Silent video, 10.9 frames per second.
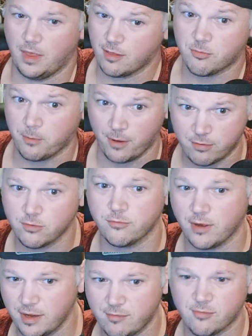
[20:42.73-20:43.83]
espresso
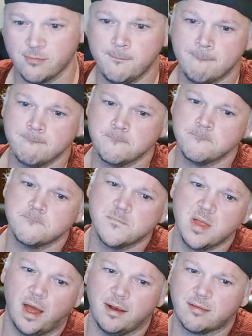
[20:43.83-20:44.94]
rates,
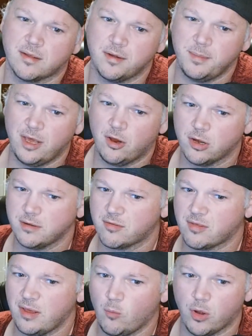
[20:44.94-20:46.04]
it's going to be hard to
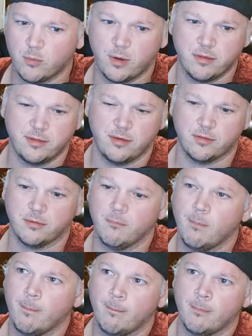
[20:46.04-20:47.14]
say one way or the other.
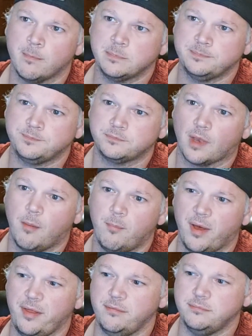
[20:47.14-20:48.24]

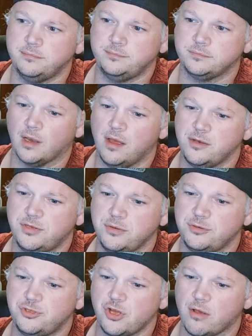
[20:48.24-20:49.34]
But
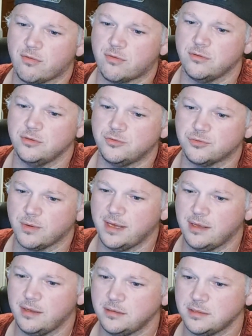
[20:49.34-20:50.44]
to just
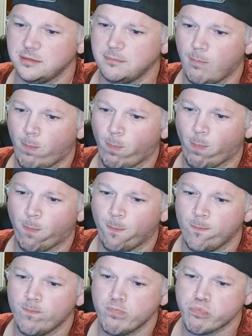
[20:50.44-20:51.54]
drink it,
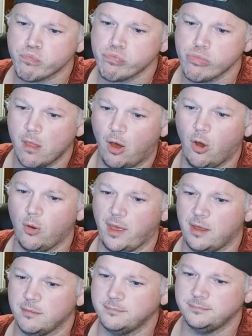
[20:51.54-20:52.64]
oh
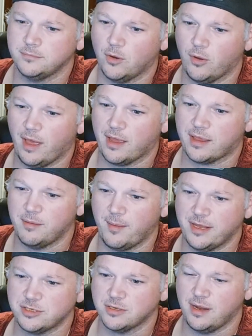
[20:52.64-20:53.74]
yeah, oh yeah, I can
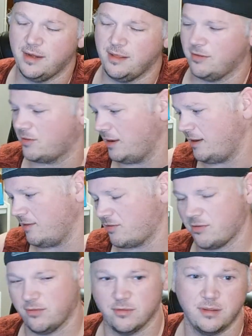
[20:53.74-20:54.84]
imagine. It
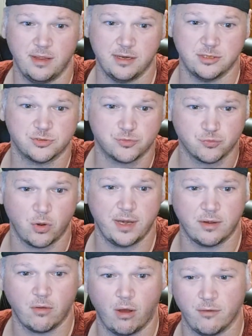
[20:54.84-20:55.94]
is
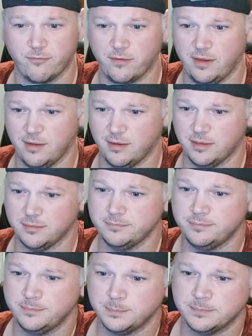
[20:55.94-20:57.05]
straight coffee.
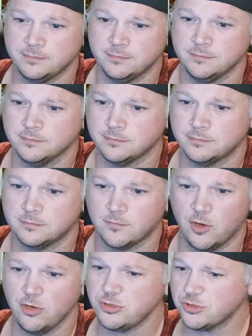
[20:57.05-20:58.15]

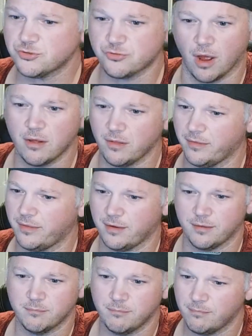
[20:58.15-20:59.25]
You're just struggling
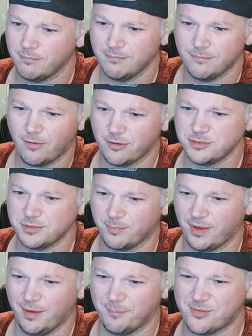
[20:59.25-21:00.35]
there, aren't you,
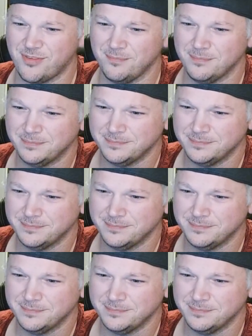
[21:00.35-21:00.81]
Pops?